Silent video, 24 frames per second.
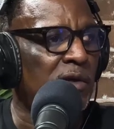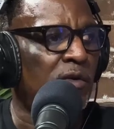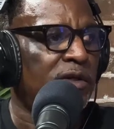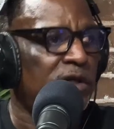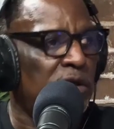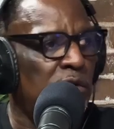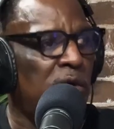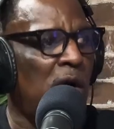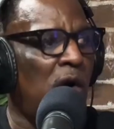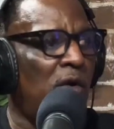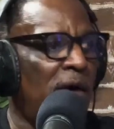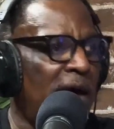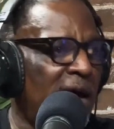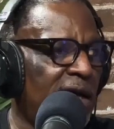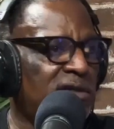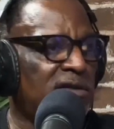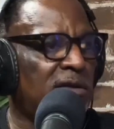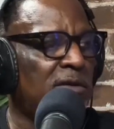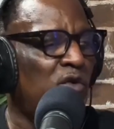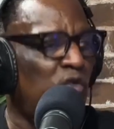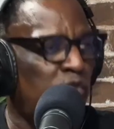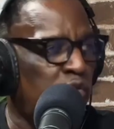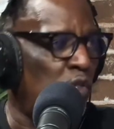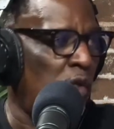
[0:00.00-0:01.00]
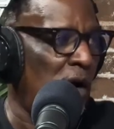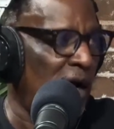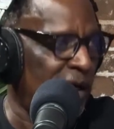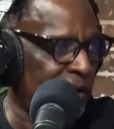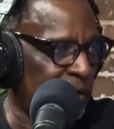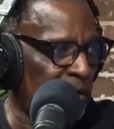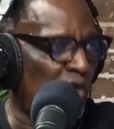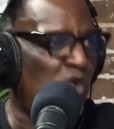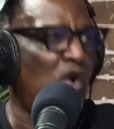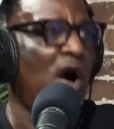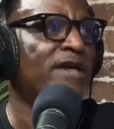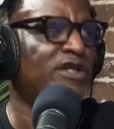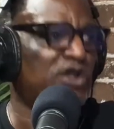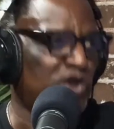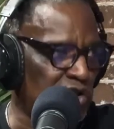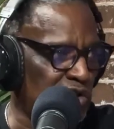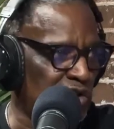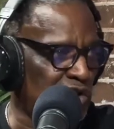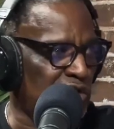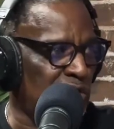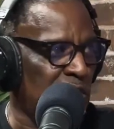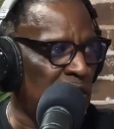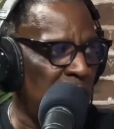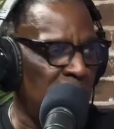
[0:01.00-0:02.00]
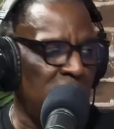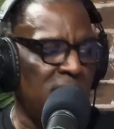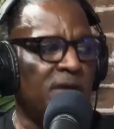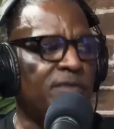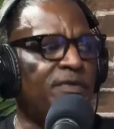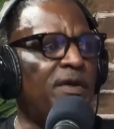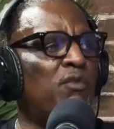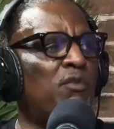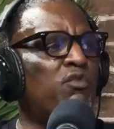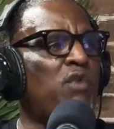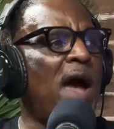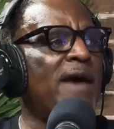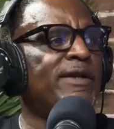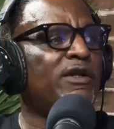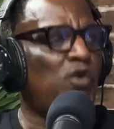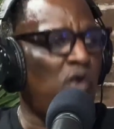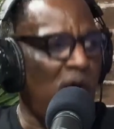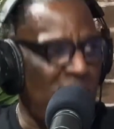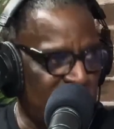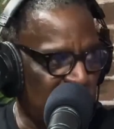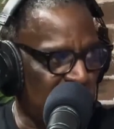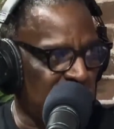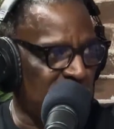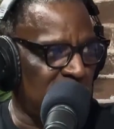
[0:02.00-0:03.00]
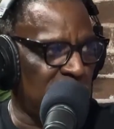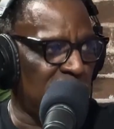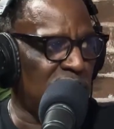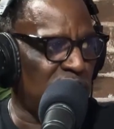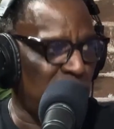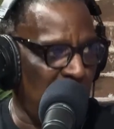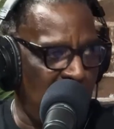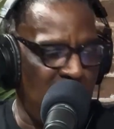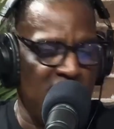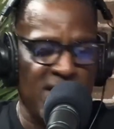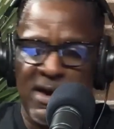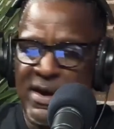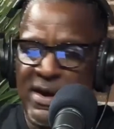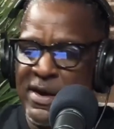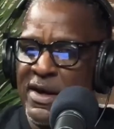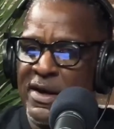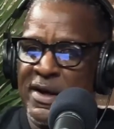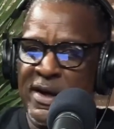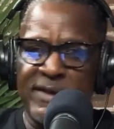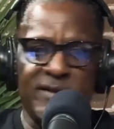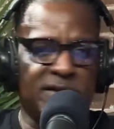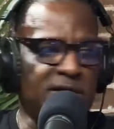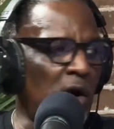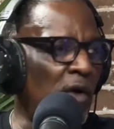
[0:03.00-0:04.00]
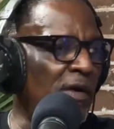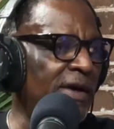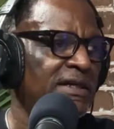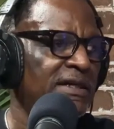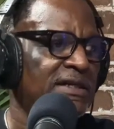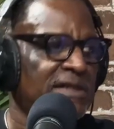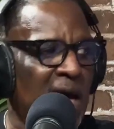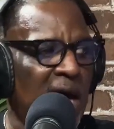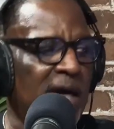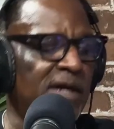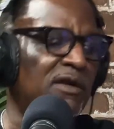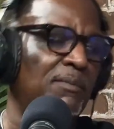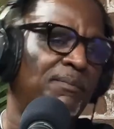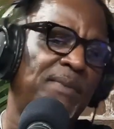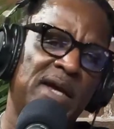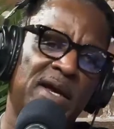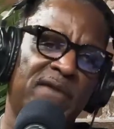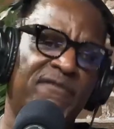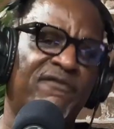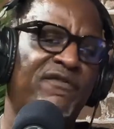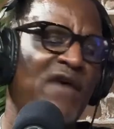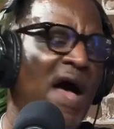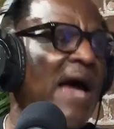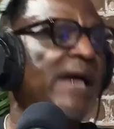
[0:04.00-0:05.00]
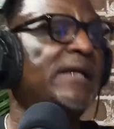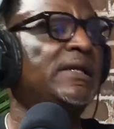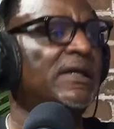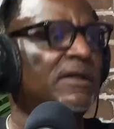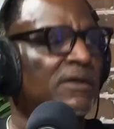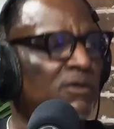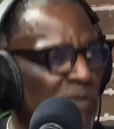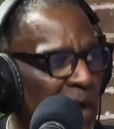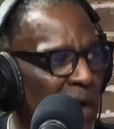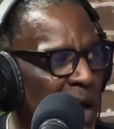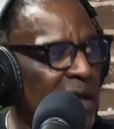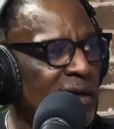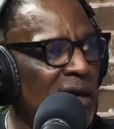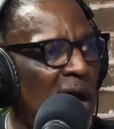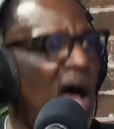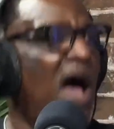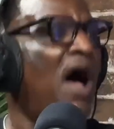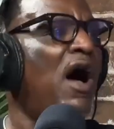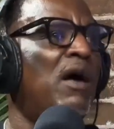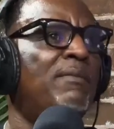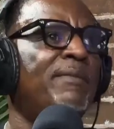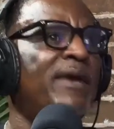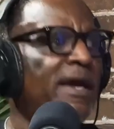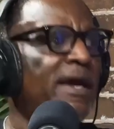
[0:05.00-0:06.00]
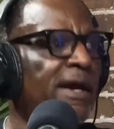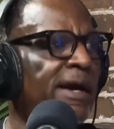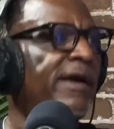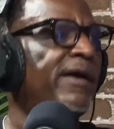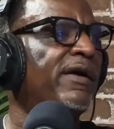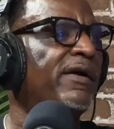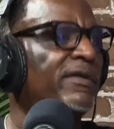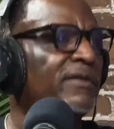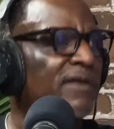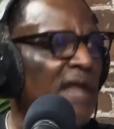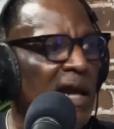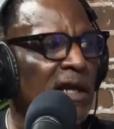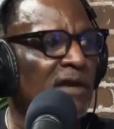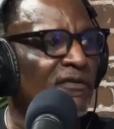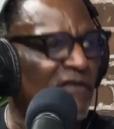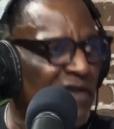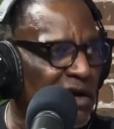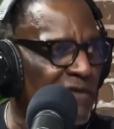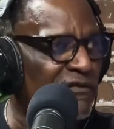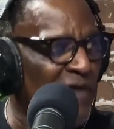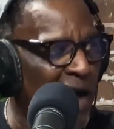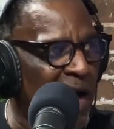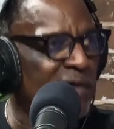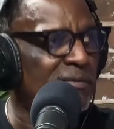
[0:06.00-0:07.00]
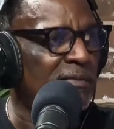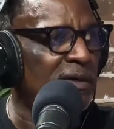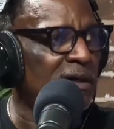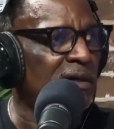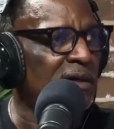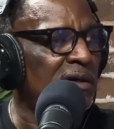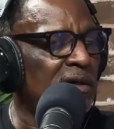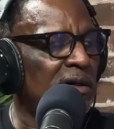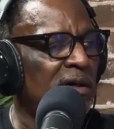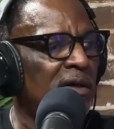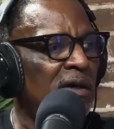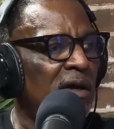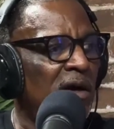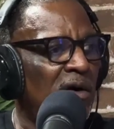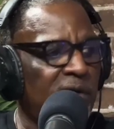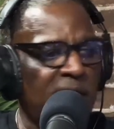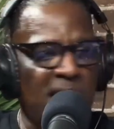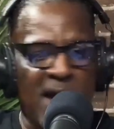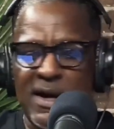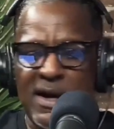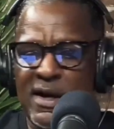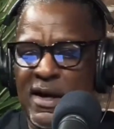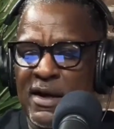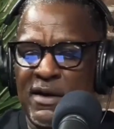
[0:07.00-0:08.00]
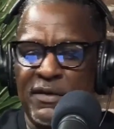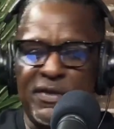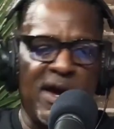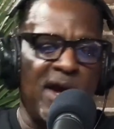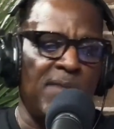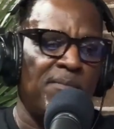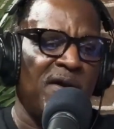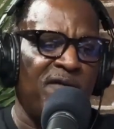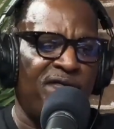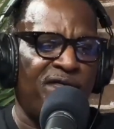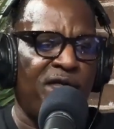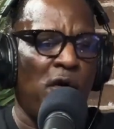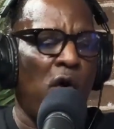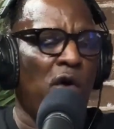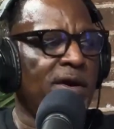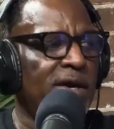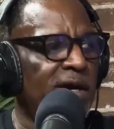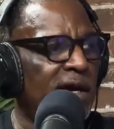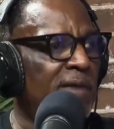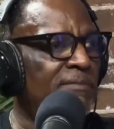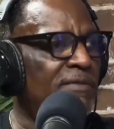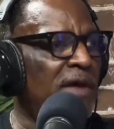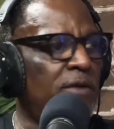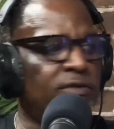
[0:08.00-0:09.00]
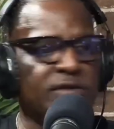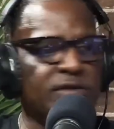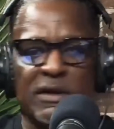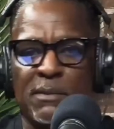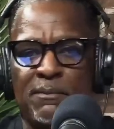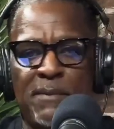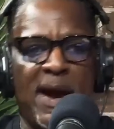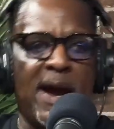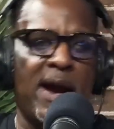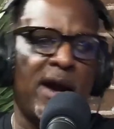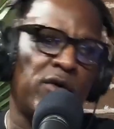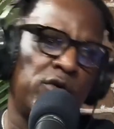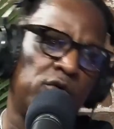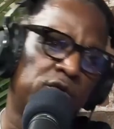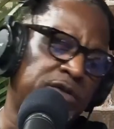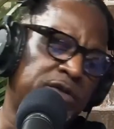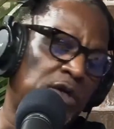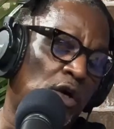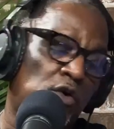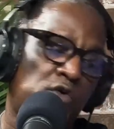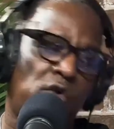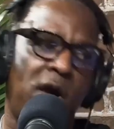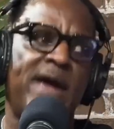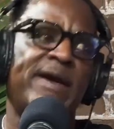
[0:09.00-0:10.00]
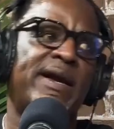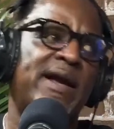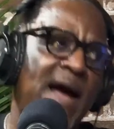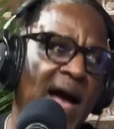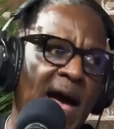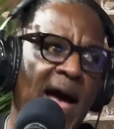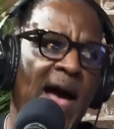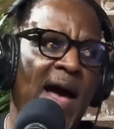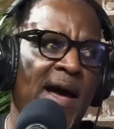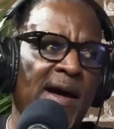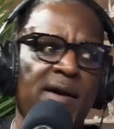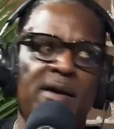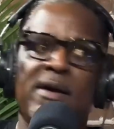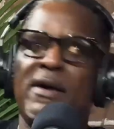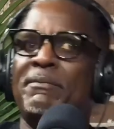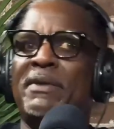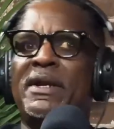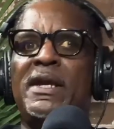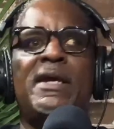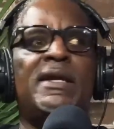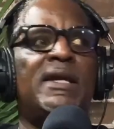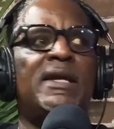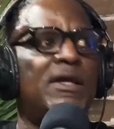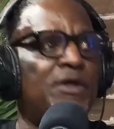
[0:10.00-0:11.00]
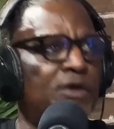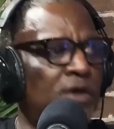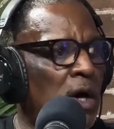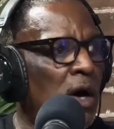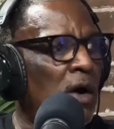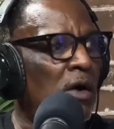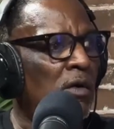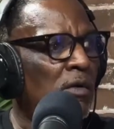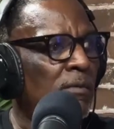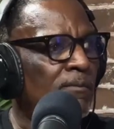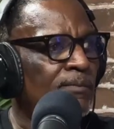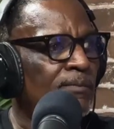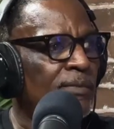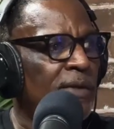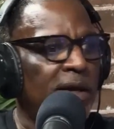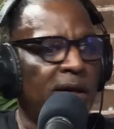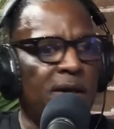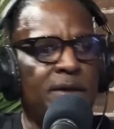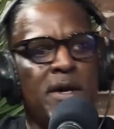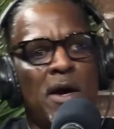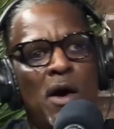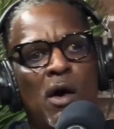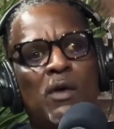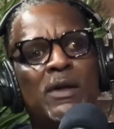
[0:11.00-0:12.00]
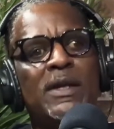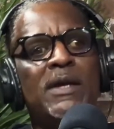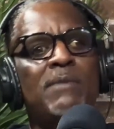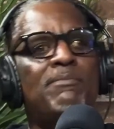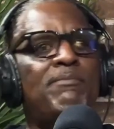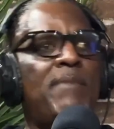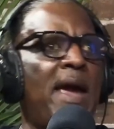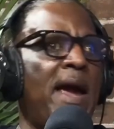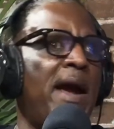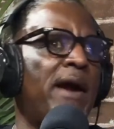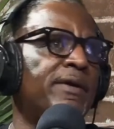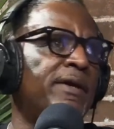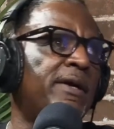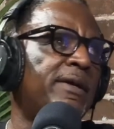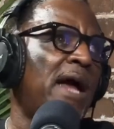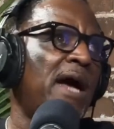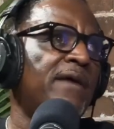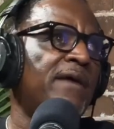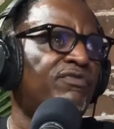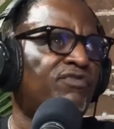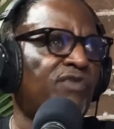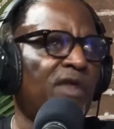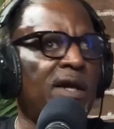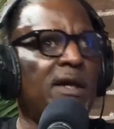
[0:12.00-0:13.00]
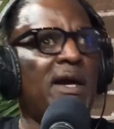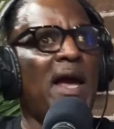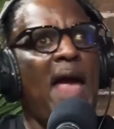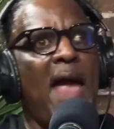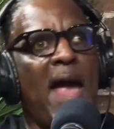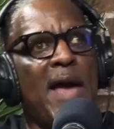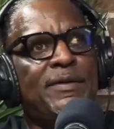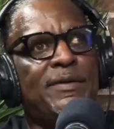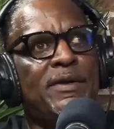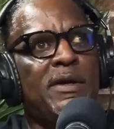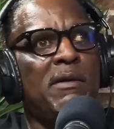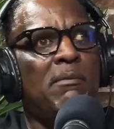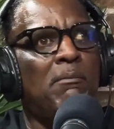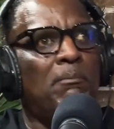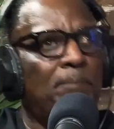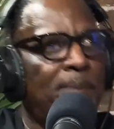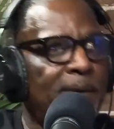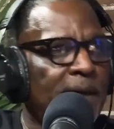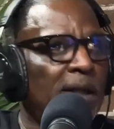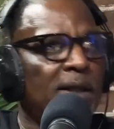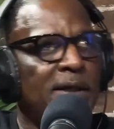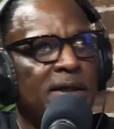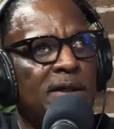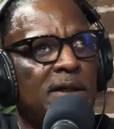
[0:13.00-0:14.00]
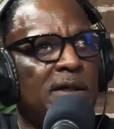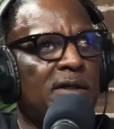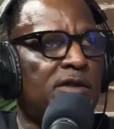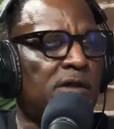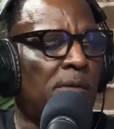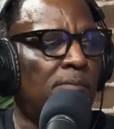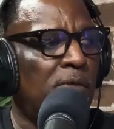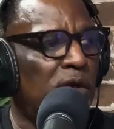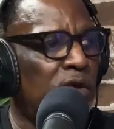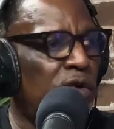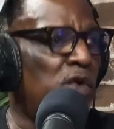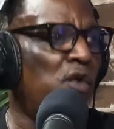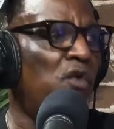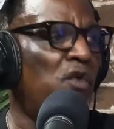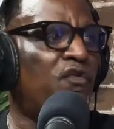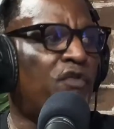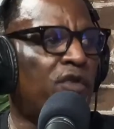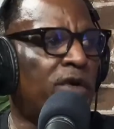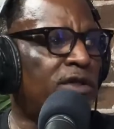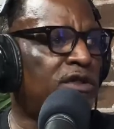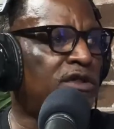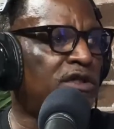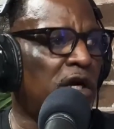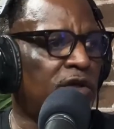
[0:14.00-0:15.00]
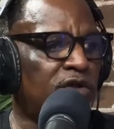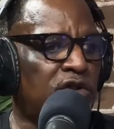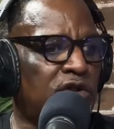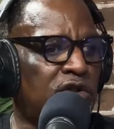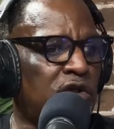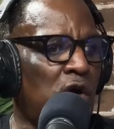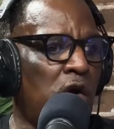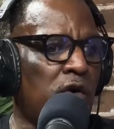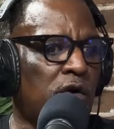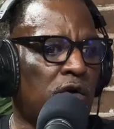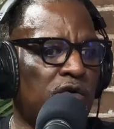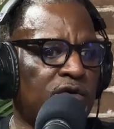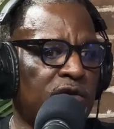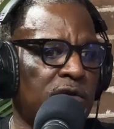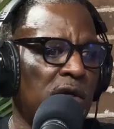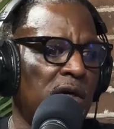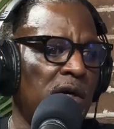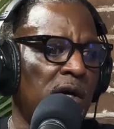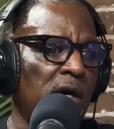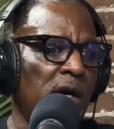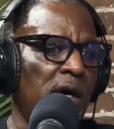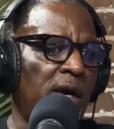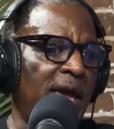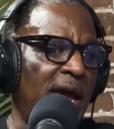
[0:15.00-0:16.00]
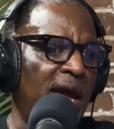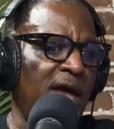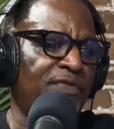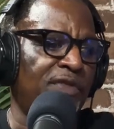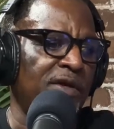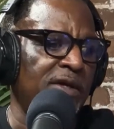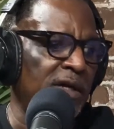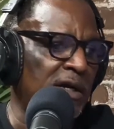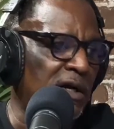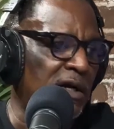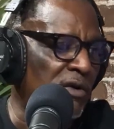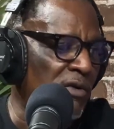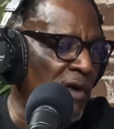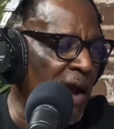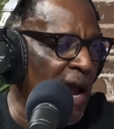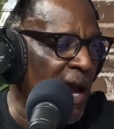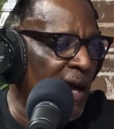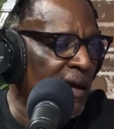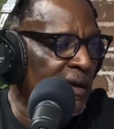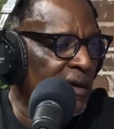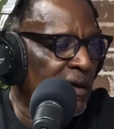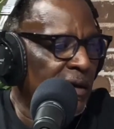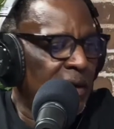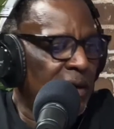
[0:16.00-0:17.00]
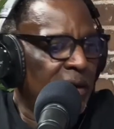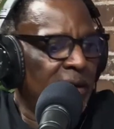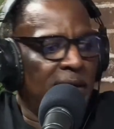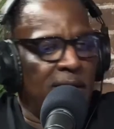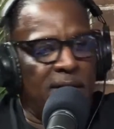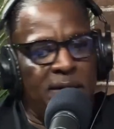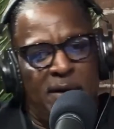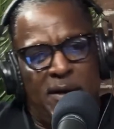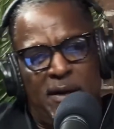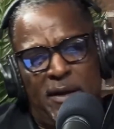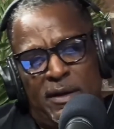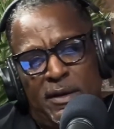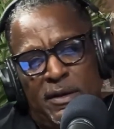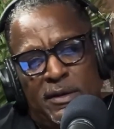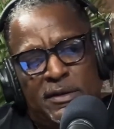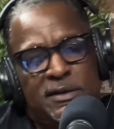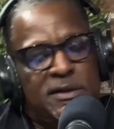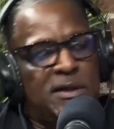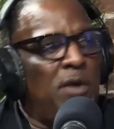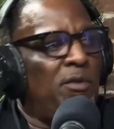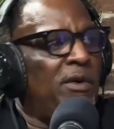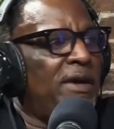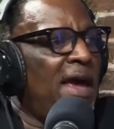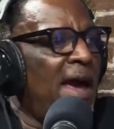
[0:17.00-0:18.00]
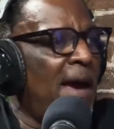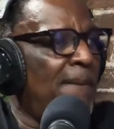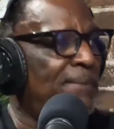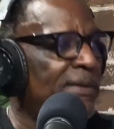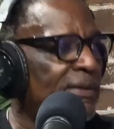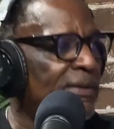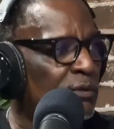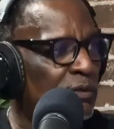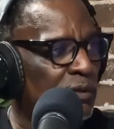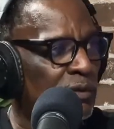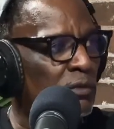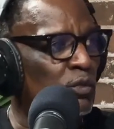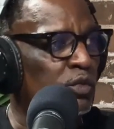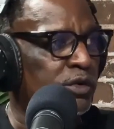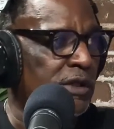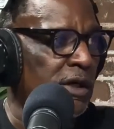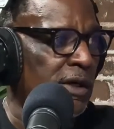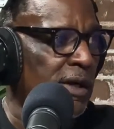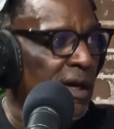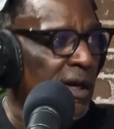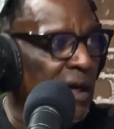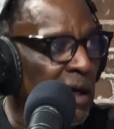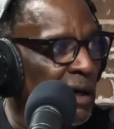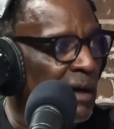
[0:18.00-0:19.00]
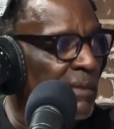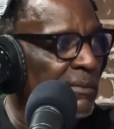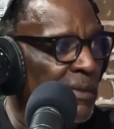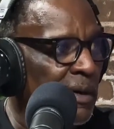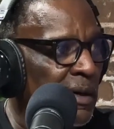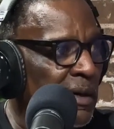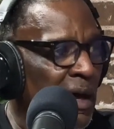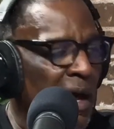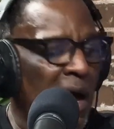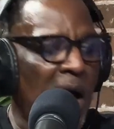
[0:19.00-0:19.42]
and you don't ask what questions, the right questions, right? He's so excited to be invited, right? I'm here. Thank you for inviting me. Okay. Then before him, there was a mayor who was a great guy, but he didn't know. And the only mayor that I think had the ability to maneuver in such circles, Anthony Grant, you see what happened to him.